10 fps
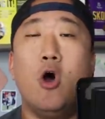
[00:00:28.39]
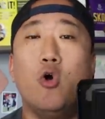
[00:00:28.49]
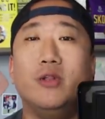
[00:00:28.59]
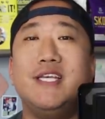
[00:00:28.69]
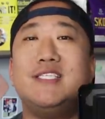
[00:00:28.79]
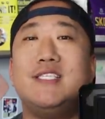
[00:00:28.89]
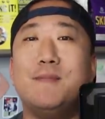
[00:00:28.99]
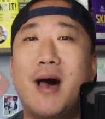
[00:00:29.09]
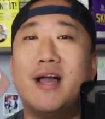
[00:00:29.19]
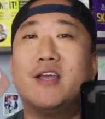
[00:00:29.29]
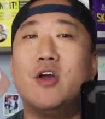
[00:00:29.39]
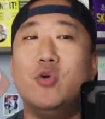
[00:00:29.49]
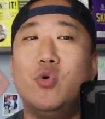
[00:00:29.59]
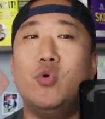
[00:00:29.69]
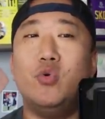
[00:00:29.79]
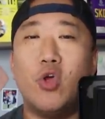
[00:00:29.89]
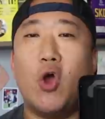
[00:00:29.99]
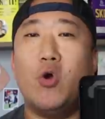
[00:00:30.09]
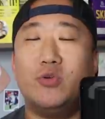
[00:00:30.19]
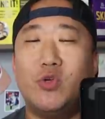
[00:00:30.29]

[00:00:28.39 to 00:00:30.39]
Oli Udoh